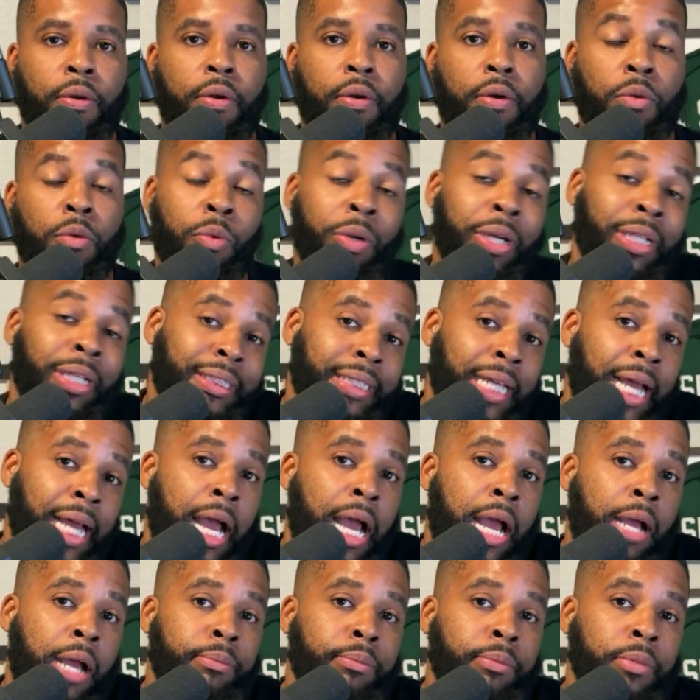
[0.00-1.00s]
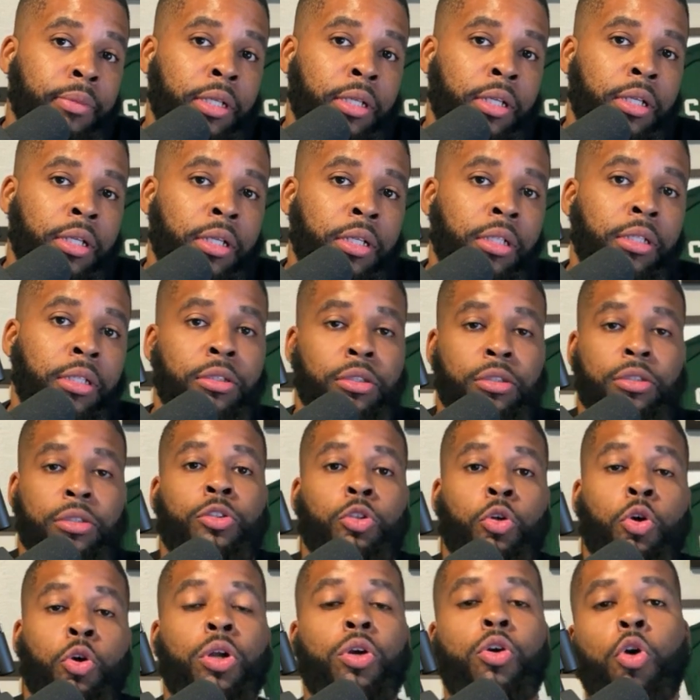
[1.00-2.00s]
when it's time to
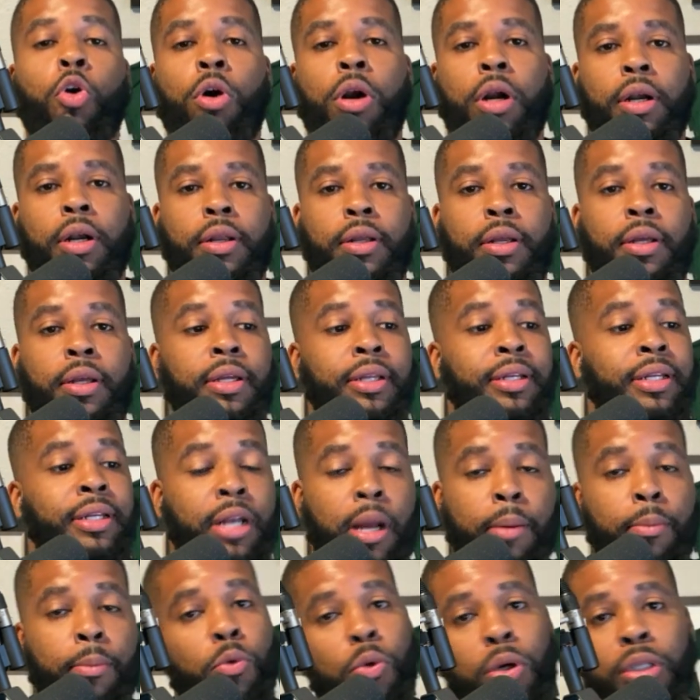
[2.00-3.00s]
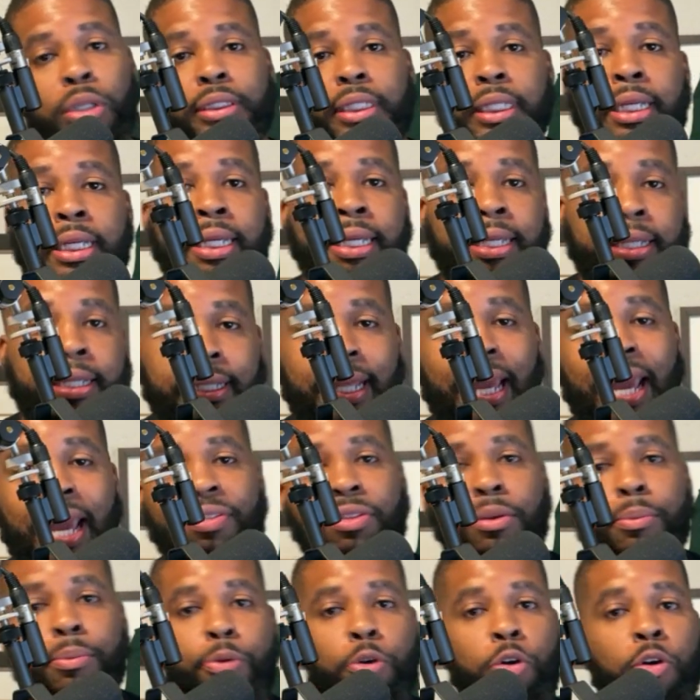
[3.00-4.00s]
go to court. The number one thing they have
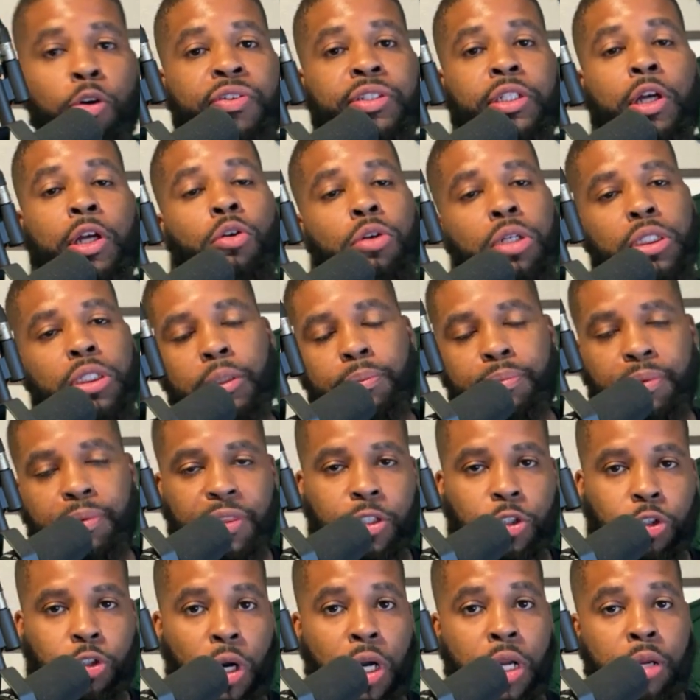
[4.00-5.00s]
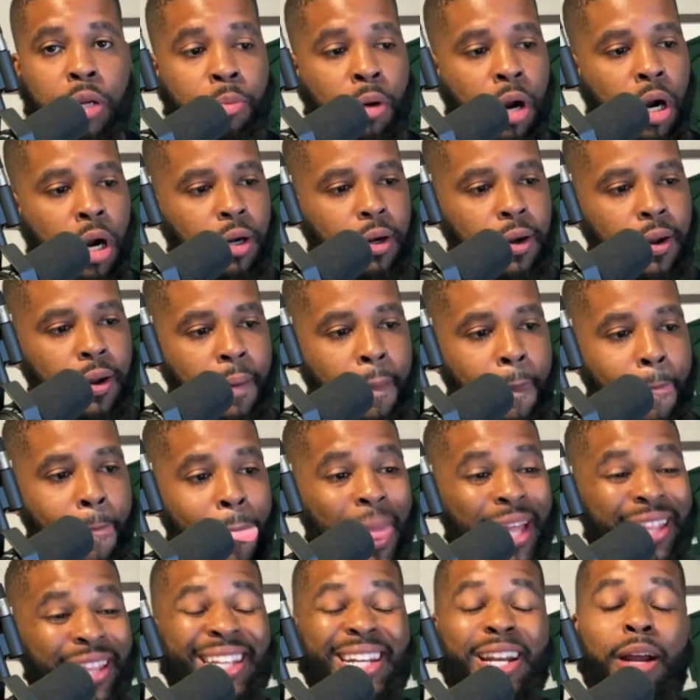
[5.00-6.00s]
to prove is ownership of the trademark.
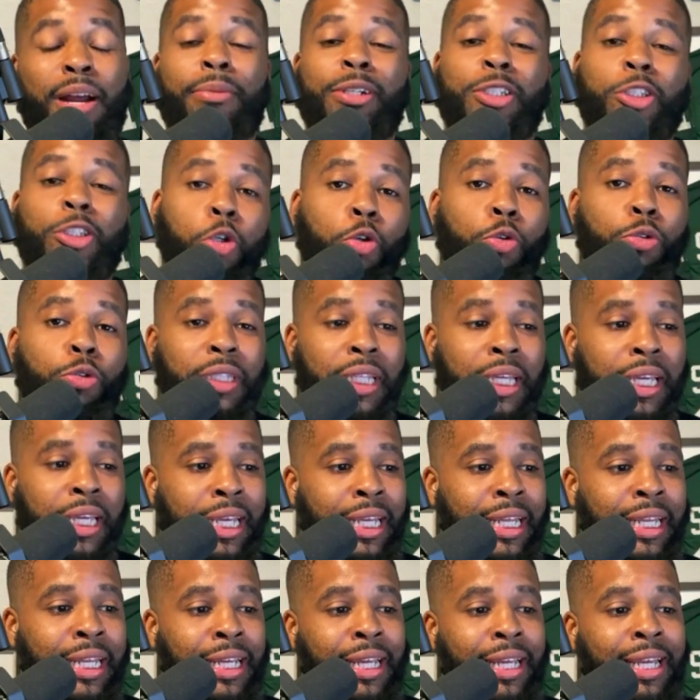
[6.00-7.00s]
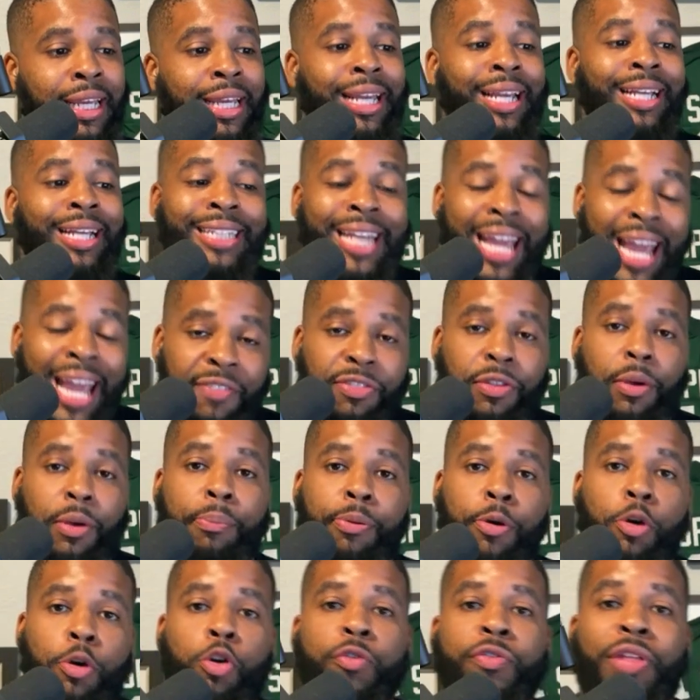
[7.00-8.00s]
The number two thing, they have to
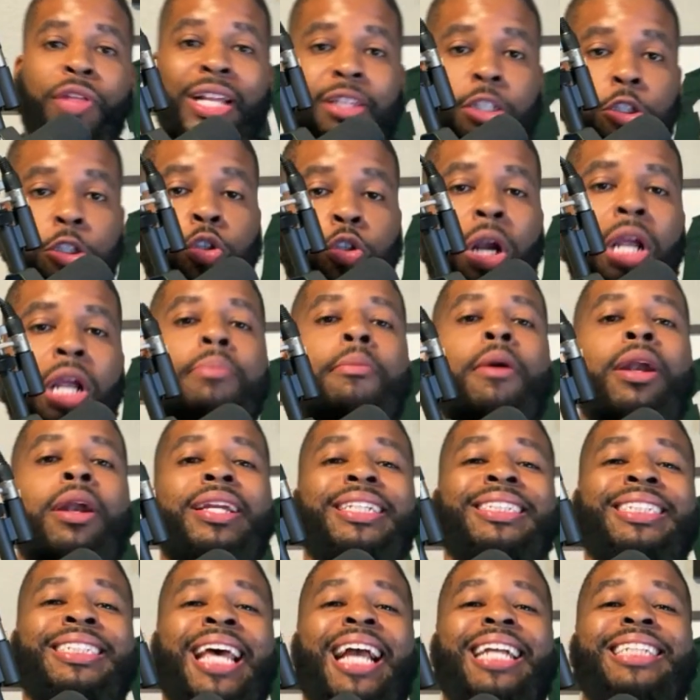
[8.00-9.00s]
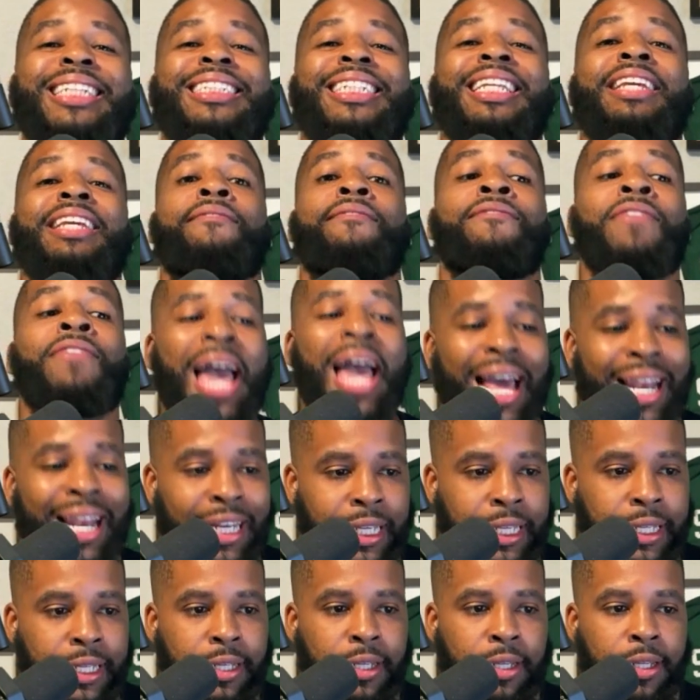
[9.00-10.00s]
prove that the trademark is actually
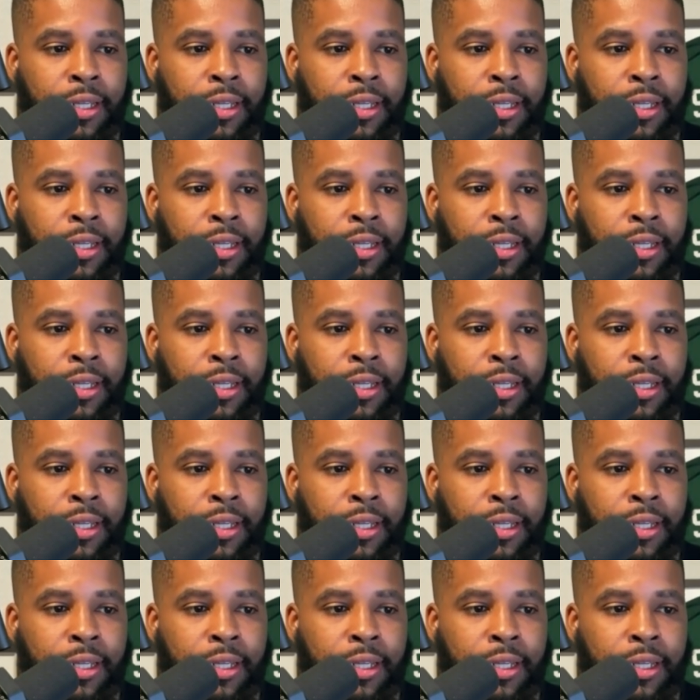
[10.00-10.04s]
valid